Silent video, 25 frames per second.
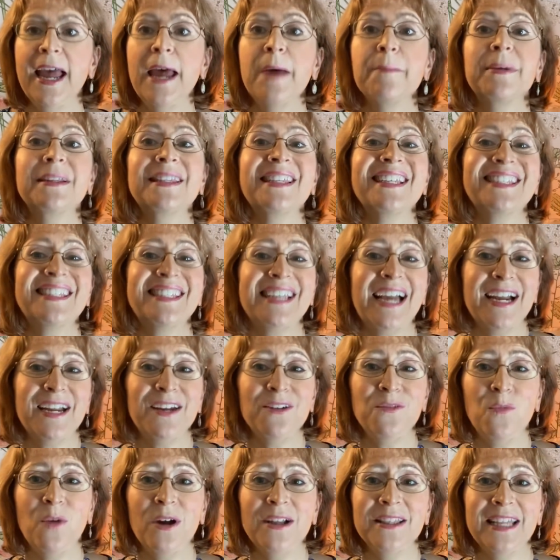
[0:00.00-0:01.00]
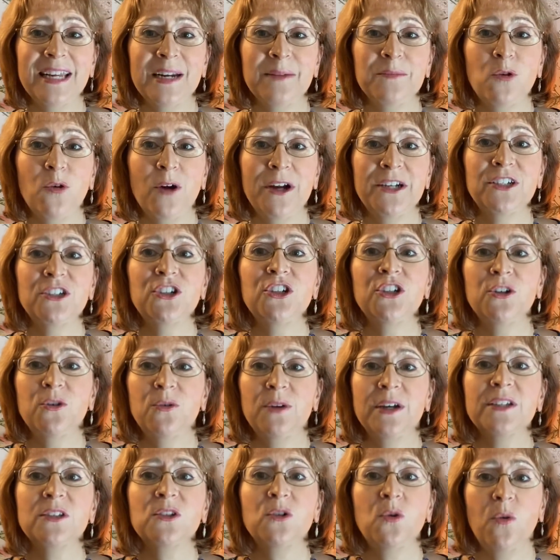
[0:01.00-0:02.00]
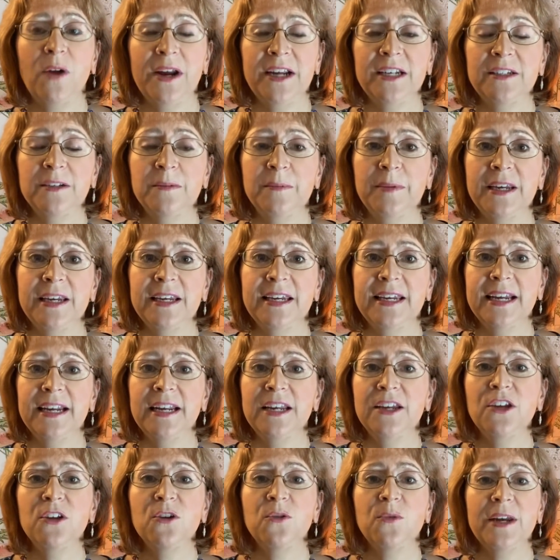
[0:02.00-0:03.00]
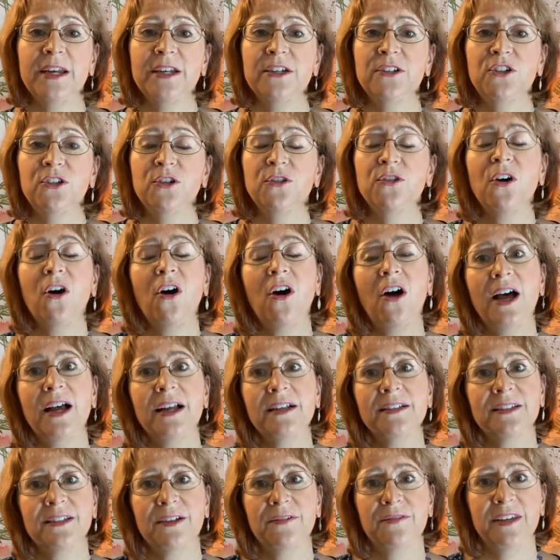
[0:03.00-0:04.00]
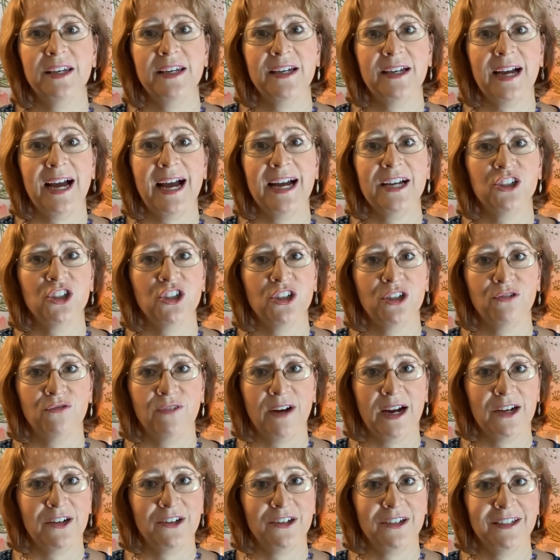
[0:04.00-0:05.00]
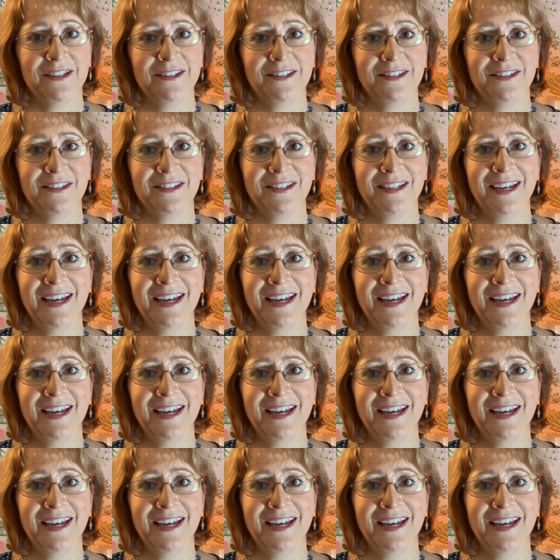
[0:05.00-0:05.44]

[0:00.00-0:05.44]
But the second one that I'm going to do is going to be getting you into the halls of the Akashic Records,